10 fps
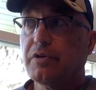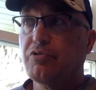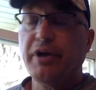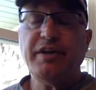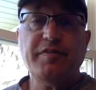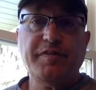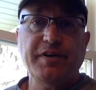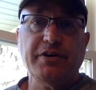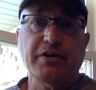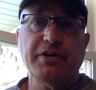great
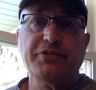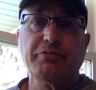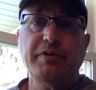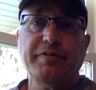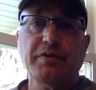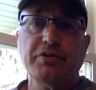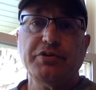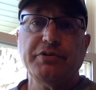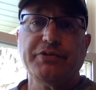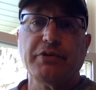fear. It's referred
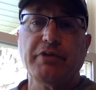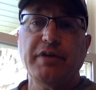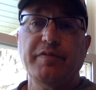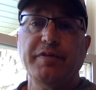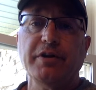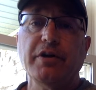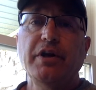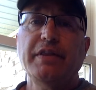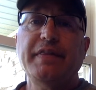to as the Great Fear.